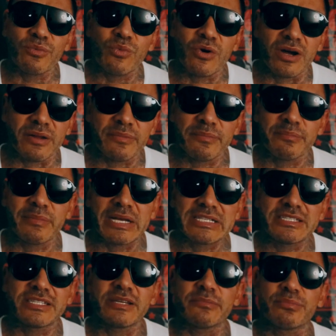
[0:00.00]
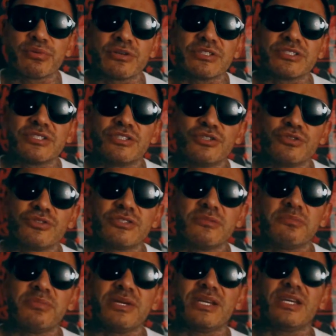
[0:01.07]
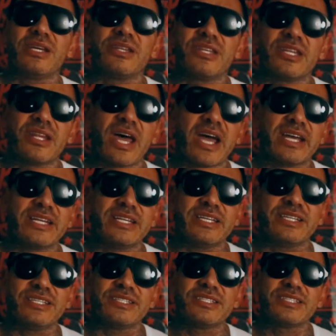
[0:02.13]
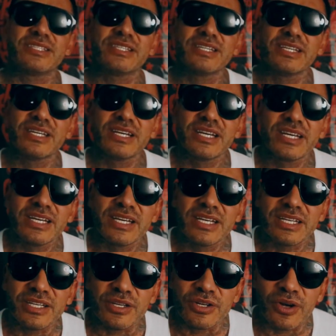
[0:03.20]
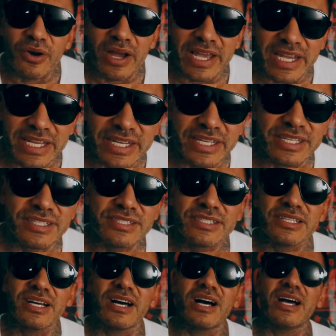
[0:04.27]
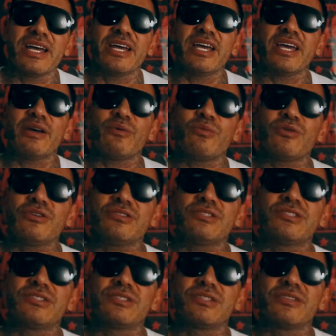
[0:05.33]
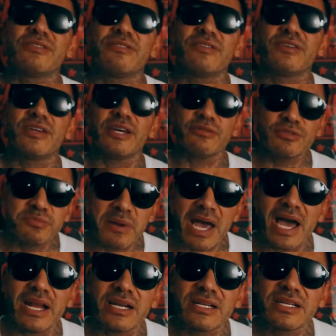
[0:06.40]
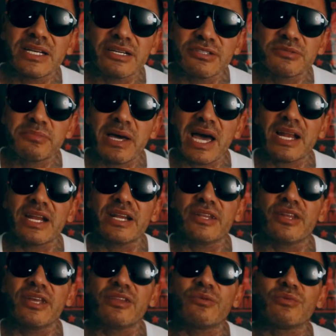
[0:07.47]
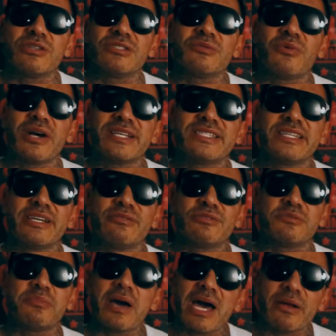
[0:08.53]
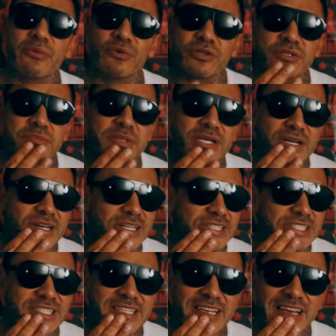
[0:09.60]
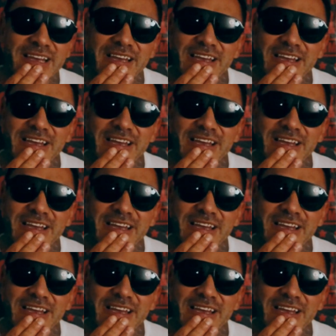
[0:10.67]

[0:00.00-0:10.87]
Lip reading: of what Mexican prison used to be in the 90s. You know, 80s, it was bad. And the reason why I say it was bad was because